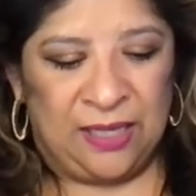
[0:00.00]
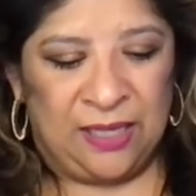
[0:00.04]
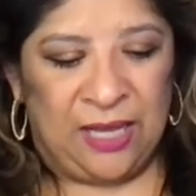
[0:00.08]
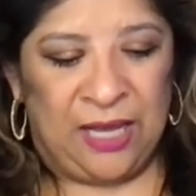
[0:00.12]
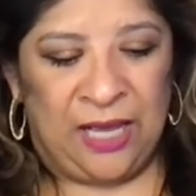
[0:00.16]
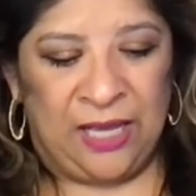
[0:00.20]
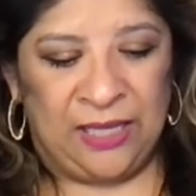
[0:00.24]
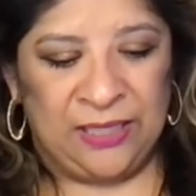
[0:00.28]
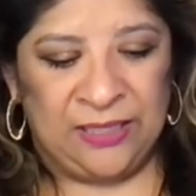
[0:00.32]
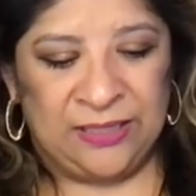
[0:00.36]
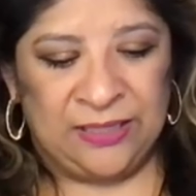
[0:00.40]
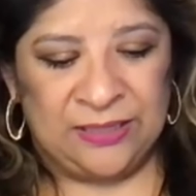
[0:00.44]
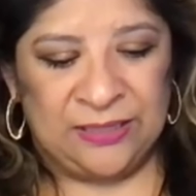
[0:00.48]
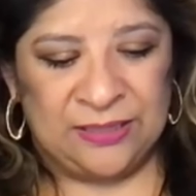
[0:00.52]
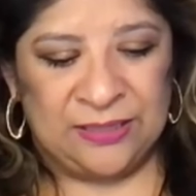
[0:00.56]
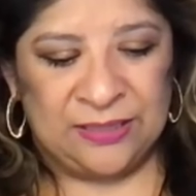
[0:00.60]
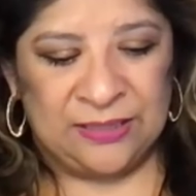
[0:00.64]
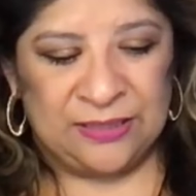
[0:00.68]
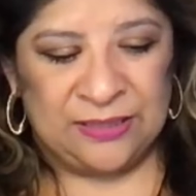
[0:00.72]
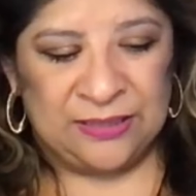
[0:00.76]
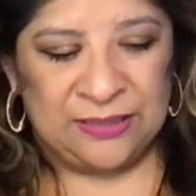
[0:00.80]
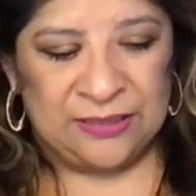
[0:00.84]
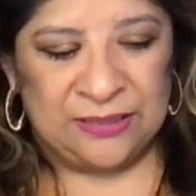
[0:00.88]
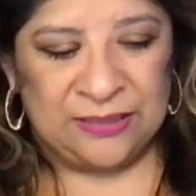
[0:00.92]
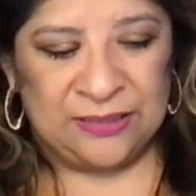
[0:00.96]
I
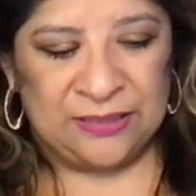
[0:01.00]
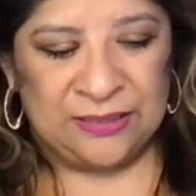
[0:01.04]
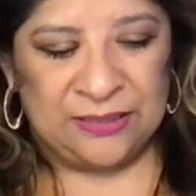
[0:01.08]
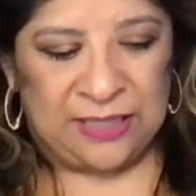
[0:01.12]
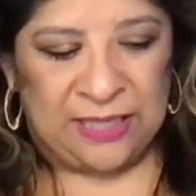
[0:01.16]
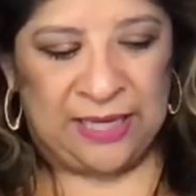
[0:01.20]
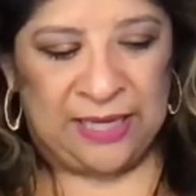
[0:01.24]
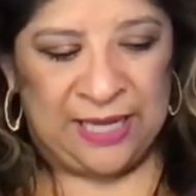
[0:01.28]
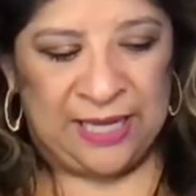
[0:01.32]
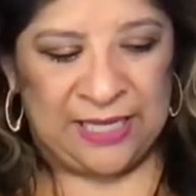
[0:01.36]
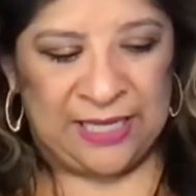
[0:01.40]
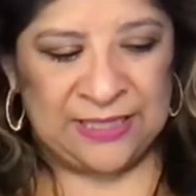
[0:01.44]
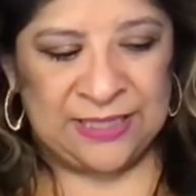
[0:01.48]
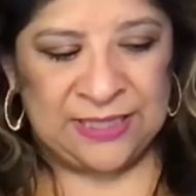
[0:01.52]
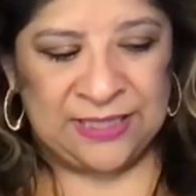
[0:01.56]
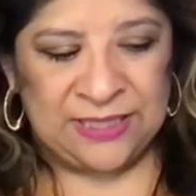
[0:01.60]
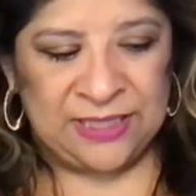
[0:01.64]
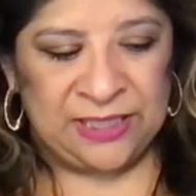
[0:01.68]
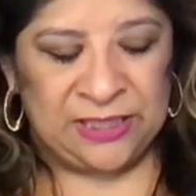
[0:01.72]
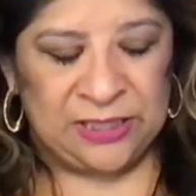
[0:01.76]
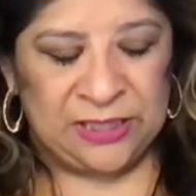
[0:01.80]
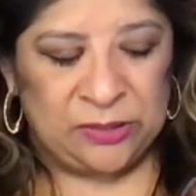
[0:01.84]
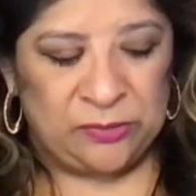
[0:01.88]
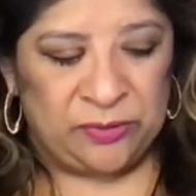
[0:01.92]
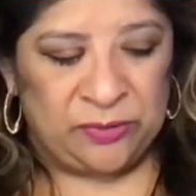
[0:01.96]

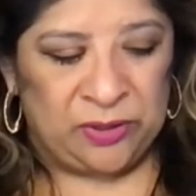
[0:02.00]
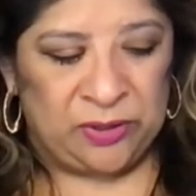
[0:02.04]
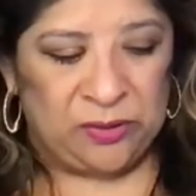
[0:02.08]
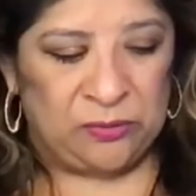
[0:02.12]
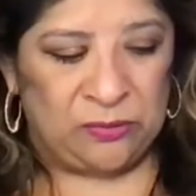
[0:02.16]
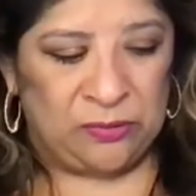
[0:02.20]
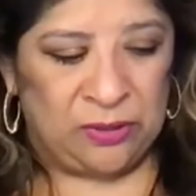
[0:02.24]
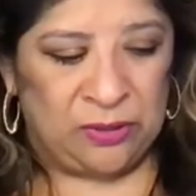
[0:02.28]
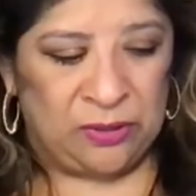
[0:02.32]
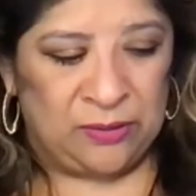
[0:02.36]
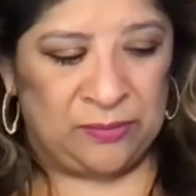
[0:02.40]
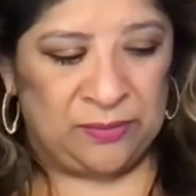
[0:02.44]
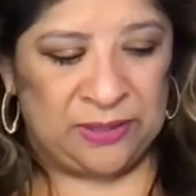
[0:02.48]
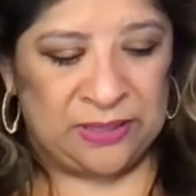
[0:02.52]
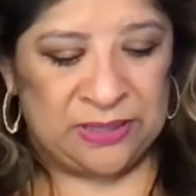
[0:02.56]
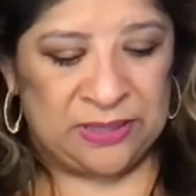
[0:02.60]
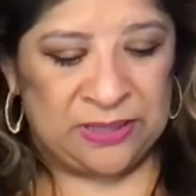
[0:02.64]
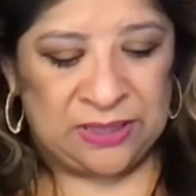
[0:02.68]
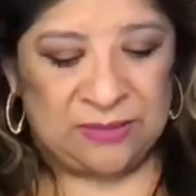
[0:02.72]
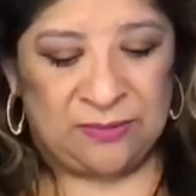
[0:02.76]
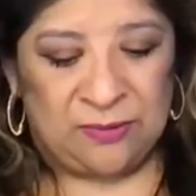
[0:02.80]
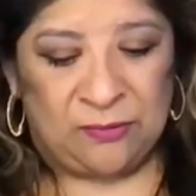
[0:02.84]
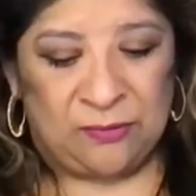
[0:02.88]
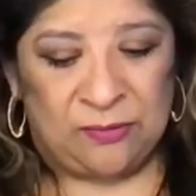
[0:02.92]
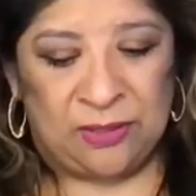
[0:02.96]
hesitate to record because
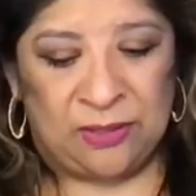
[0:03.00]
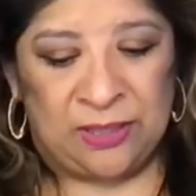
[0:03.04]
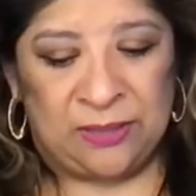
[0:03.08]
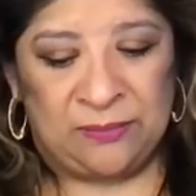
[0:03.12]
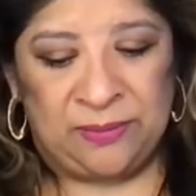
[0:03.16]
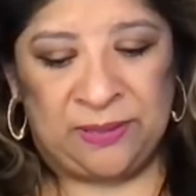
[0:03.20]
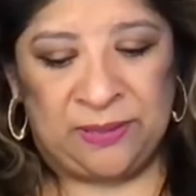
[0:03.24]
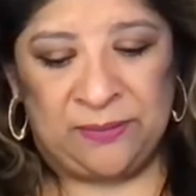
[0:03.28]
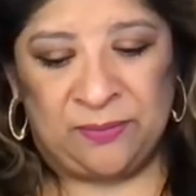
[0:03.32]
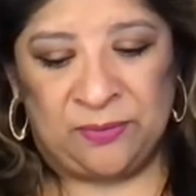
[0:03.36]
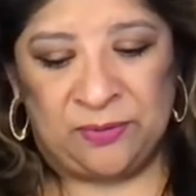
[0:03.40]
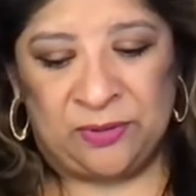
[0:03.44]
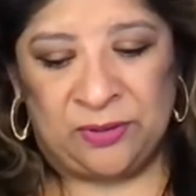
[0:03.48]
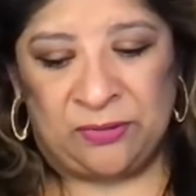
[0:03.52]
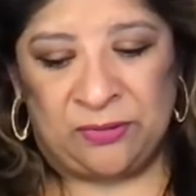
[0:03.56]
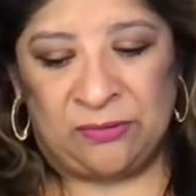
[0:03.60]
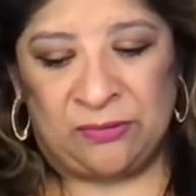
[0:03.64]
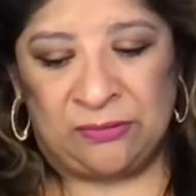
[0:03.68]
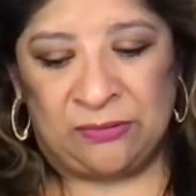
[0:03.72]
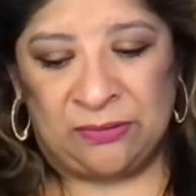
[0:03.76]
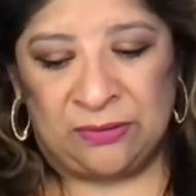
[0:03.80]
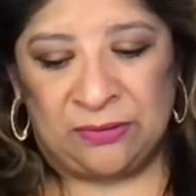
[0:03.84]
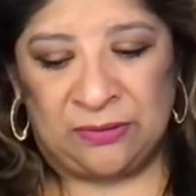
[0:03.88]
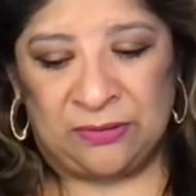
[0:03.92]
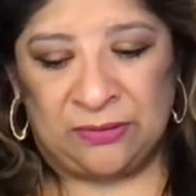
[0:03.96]
number one, people
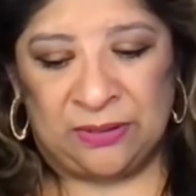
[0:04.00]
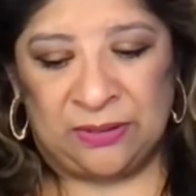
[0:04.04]
don't.